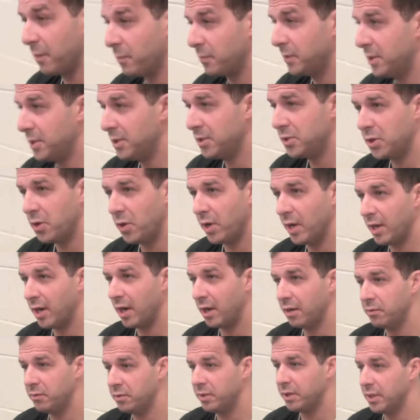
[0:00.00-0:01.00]
couple of years ago, I
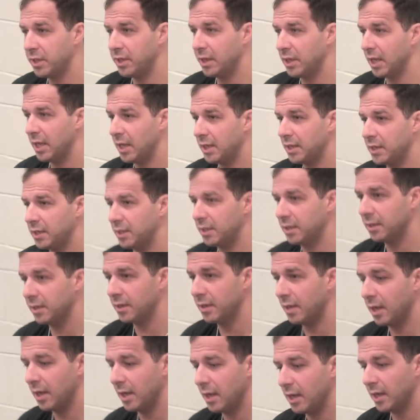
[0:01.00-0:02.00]
got really lucky,
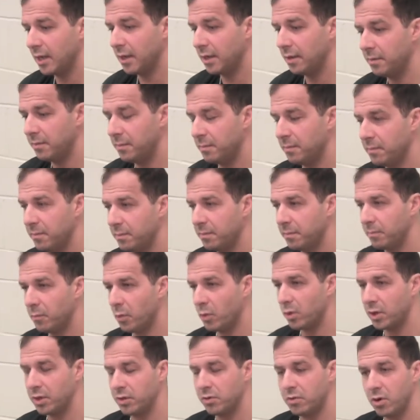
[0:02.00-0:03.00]
and
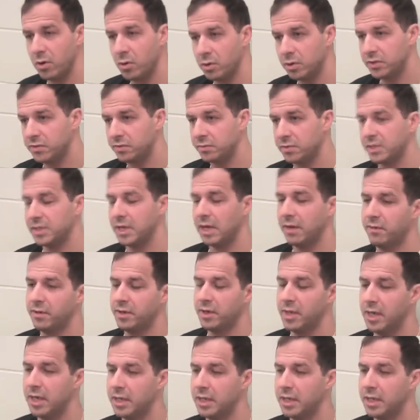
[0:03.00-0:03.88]
Morgan Rose from Seven